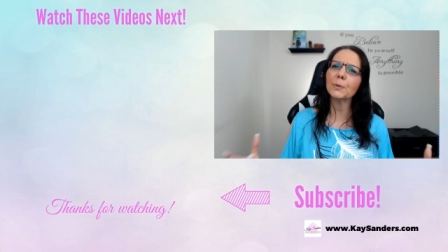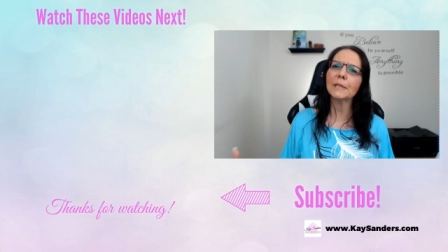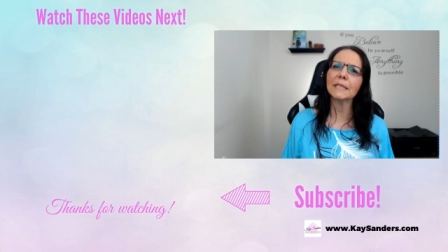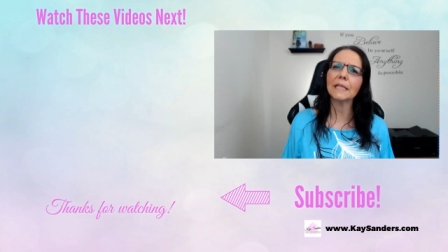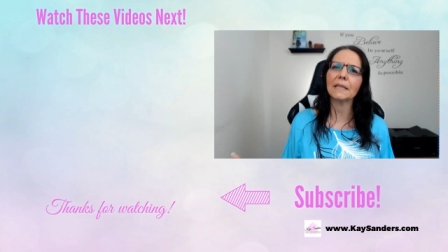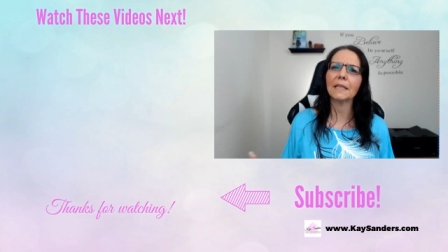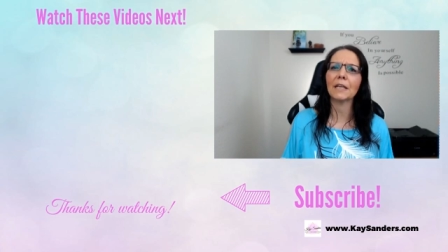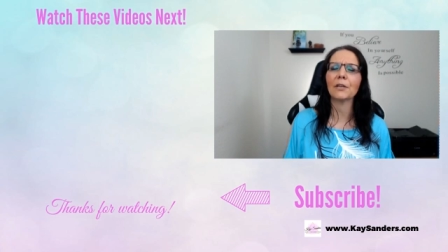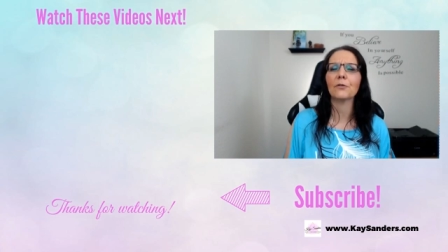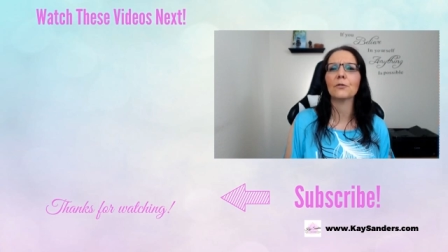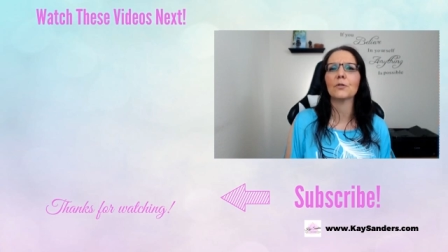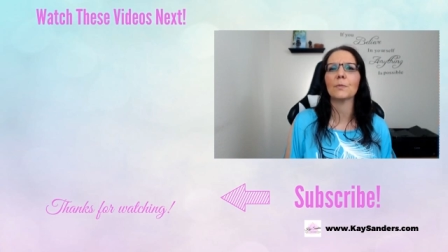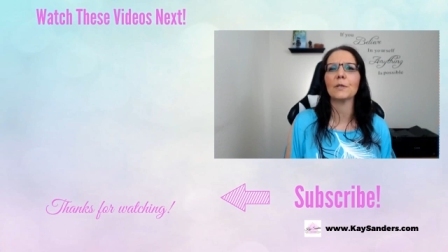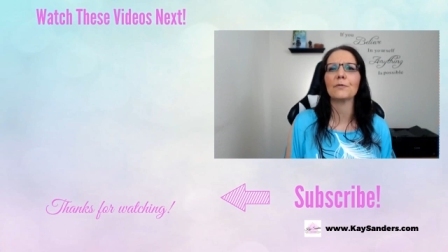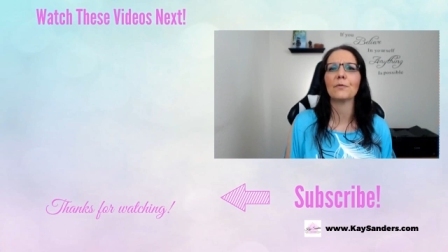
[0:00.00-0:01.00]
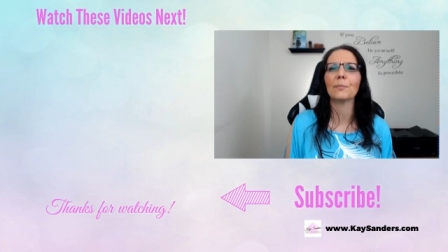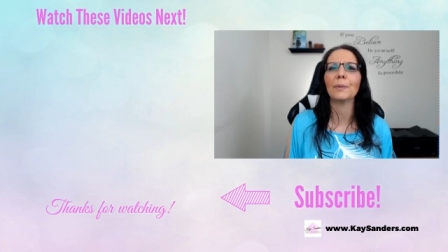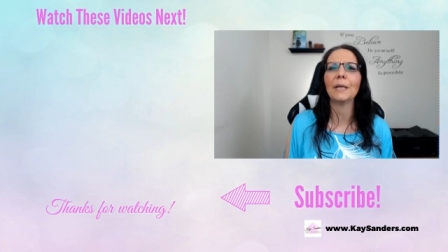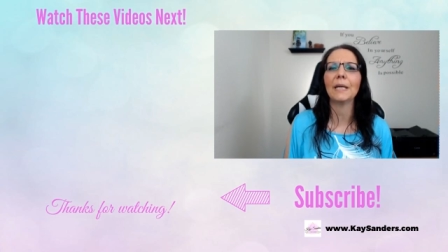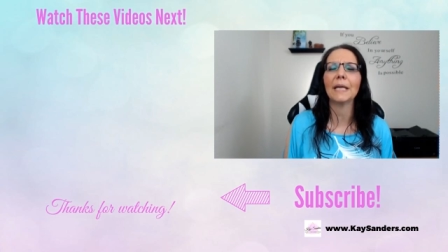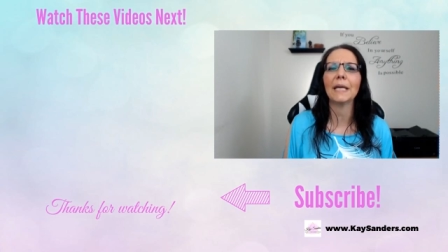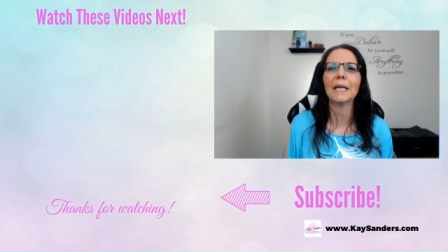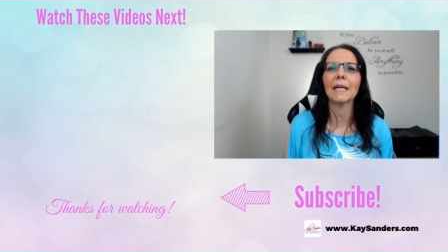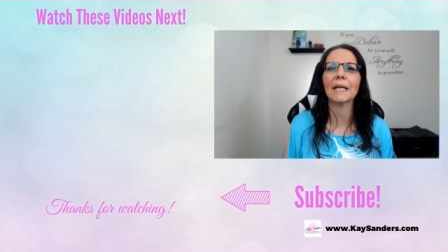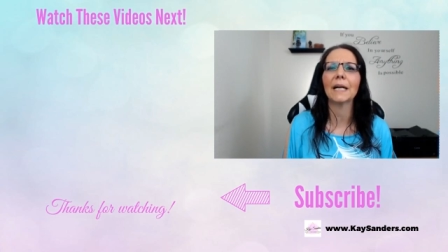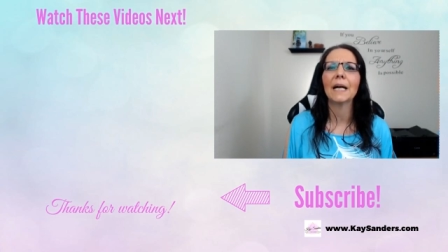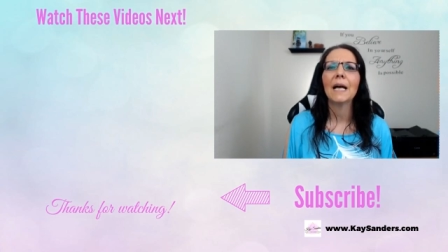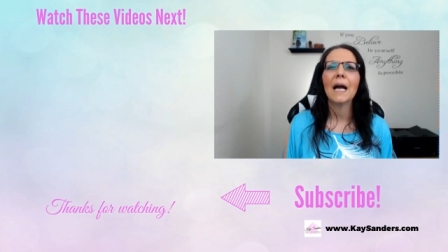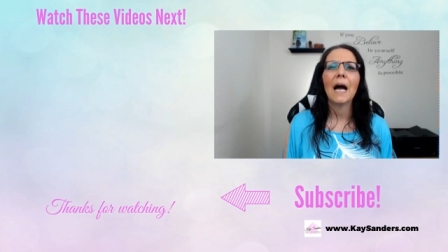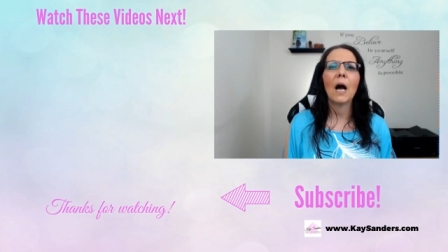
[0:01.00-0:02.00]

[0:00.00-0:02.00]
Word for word: want to say thank you so much for being here.